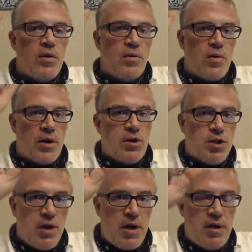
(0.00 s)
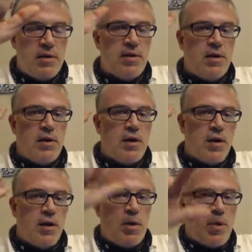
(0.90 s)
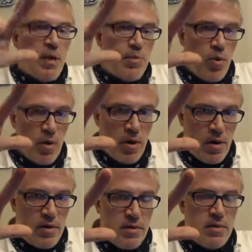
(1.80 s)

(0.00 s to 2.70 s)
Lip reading: Rosh Hashanah, Yom Kippur,